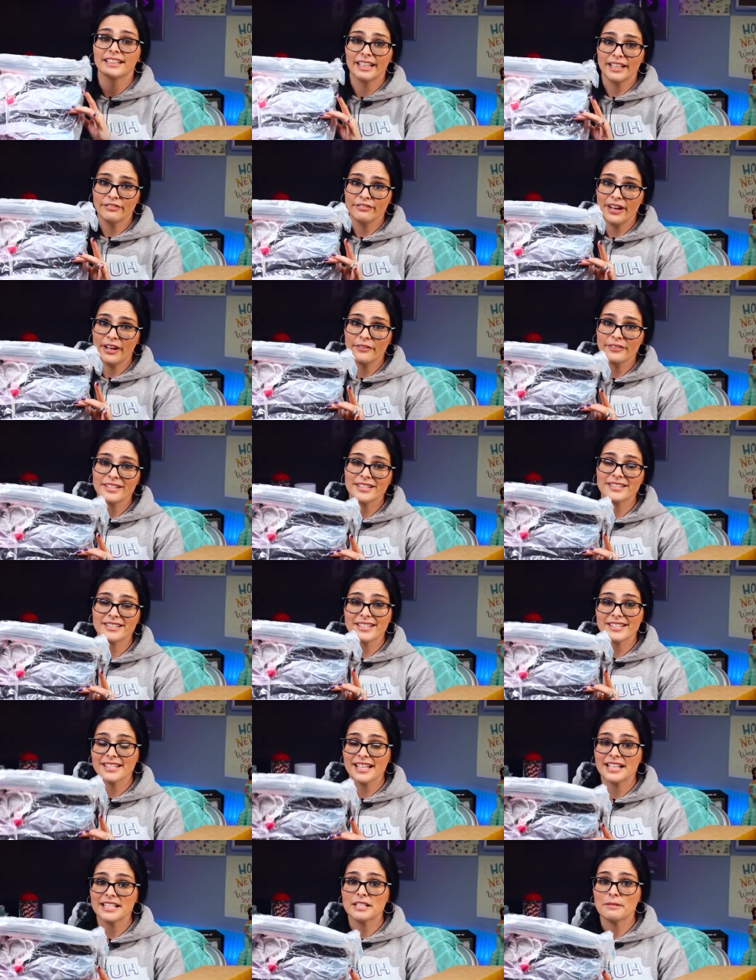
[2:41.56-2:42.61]
They found this
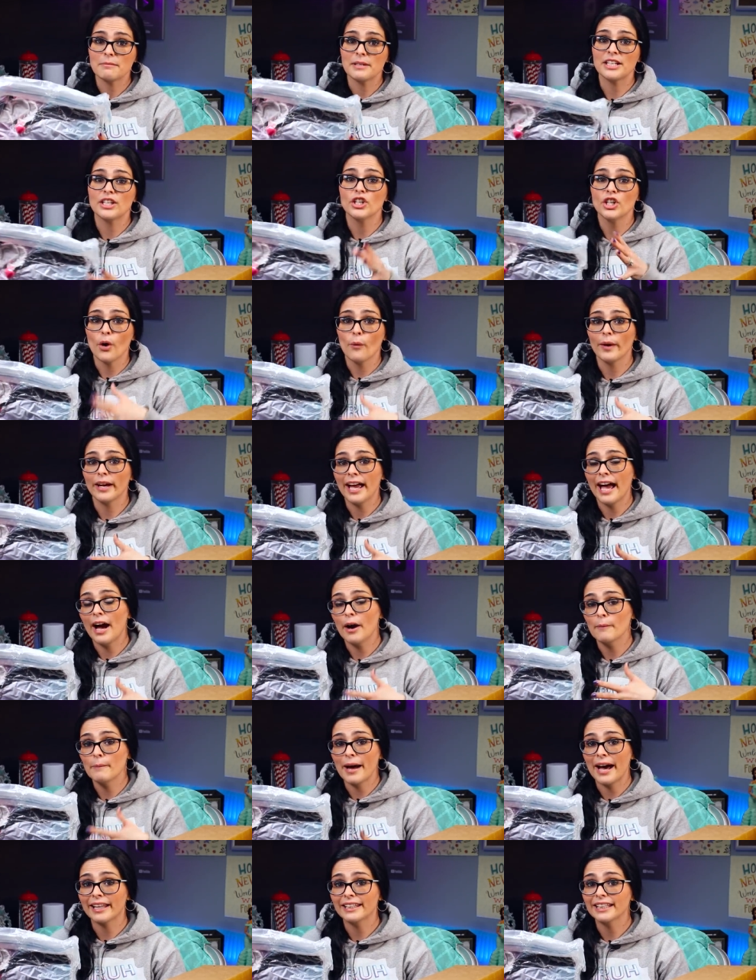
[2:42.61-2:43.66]
to send to me knowing
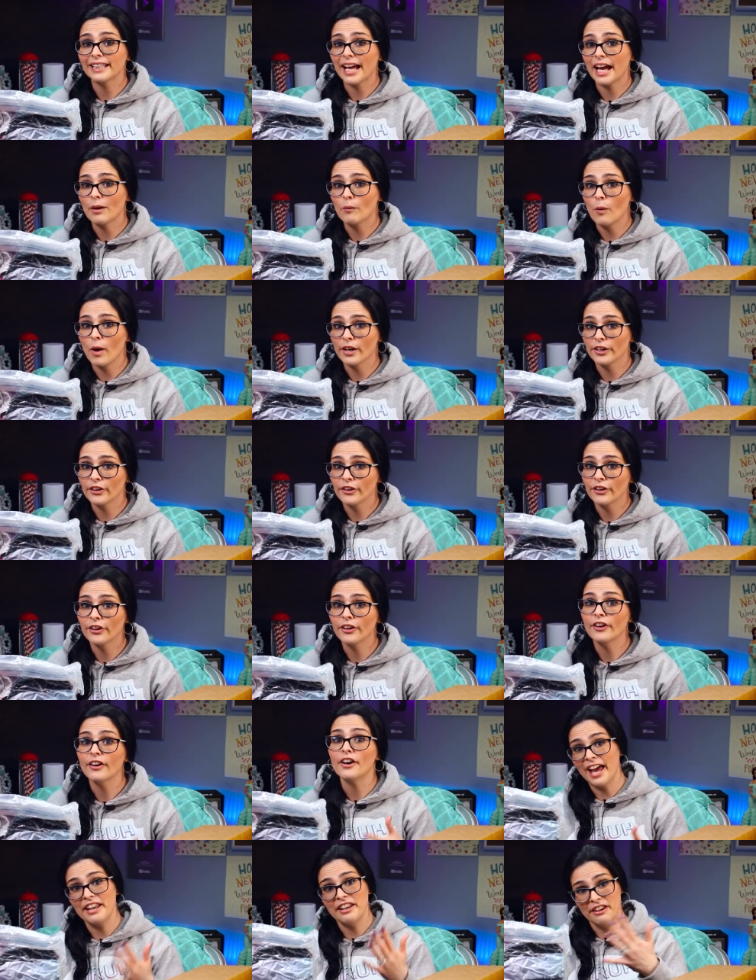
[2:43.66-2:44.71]
how badly I wanted
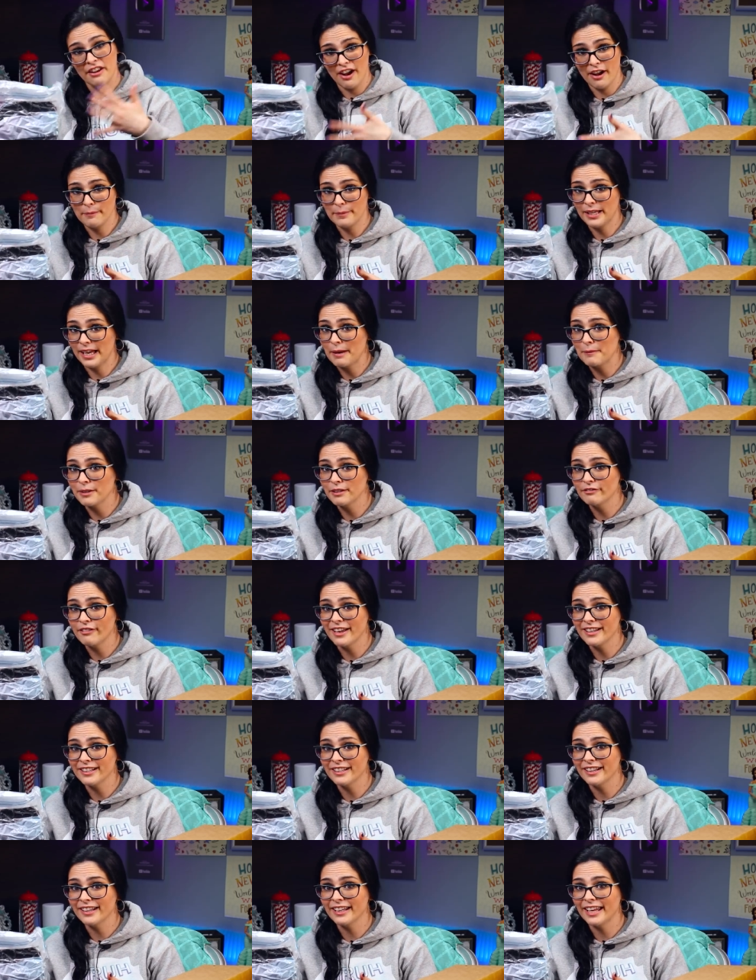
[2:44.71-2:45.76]
her and not being able to
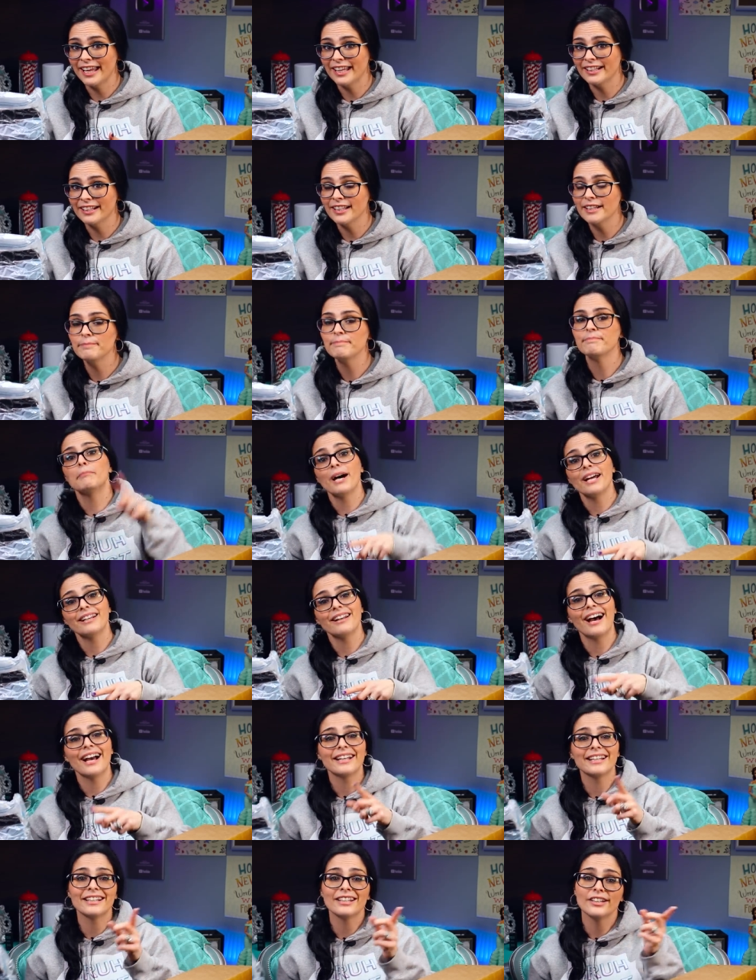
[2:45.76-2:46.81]
find it in Canada, but
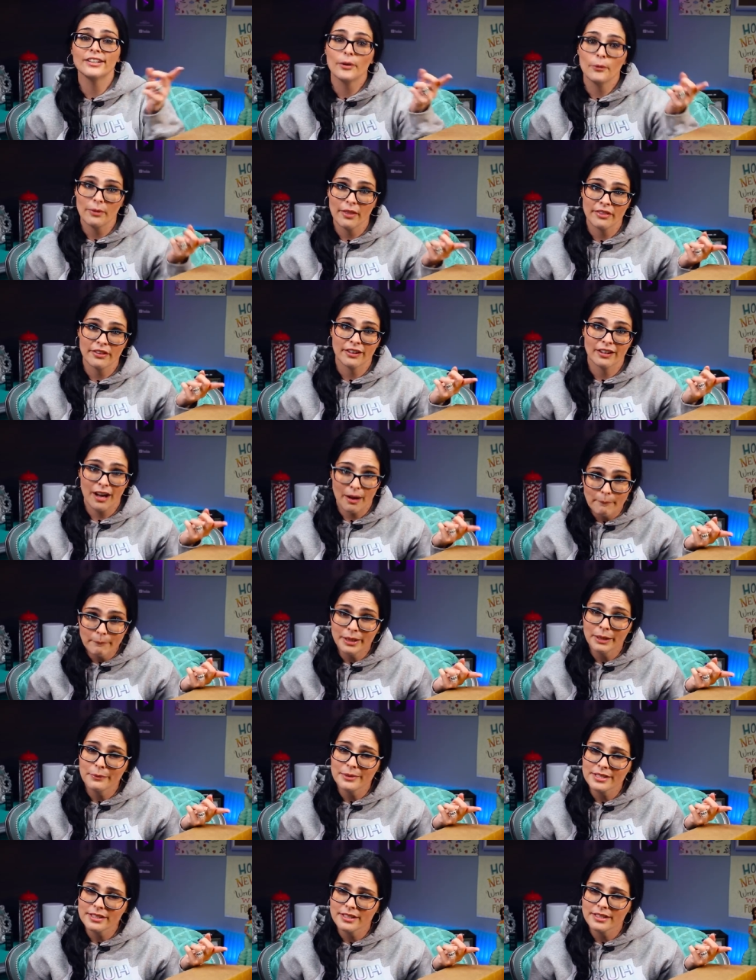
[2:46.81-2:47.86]
I didn't know that the
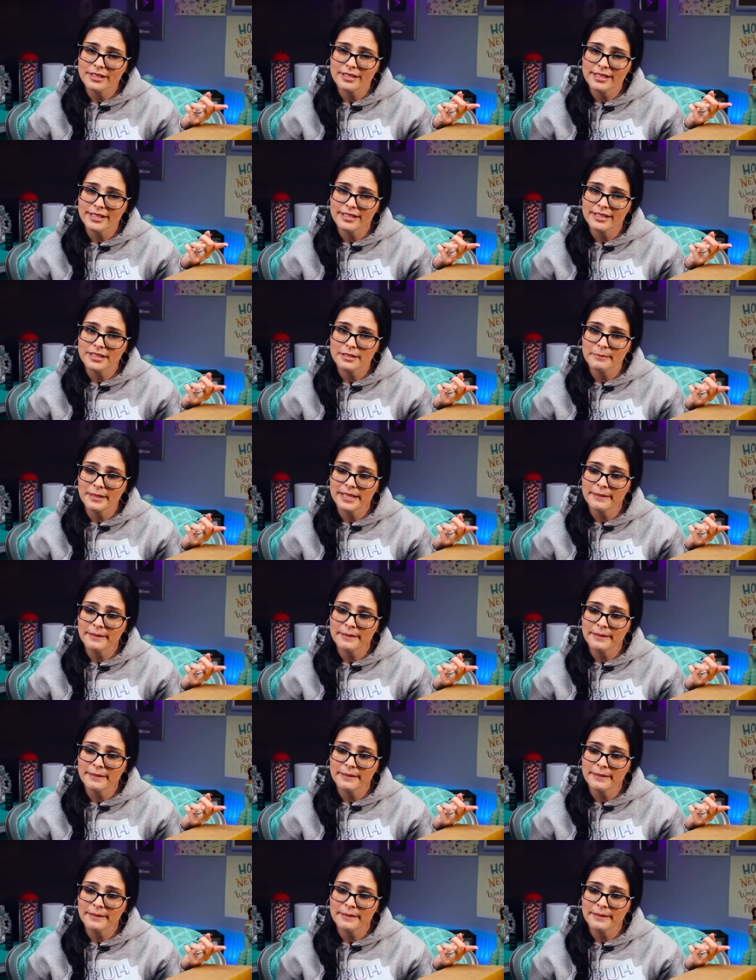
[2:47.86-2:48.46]
company was gonna send it to